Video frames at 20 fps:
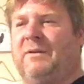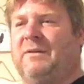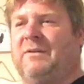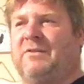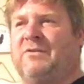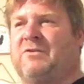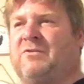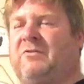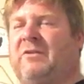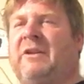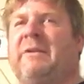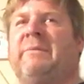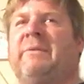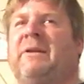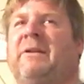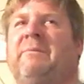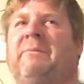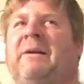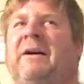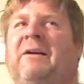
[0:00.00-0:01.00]

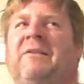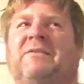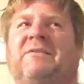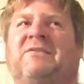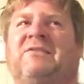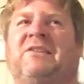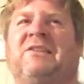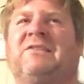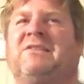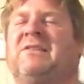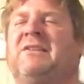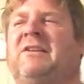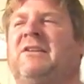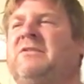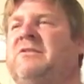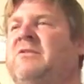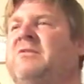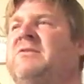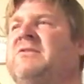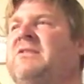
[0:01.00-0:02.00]
screaming about she's going to
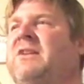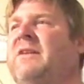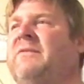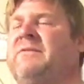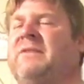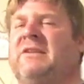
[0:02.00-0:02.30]
do stuff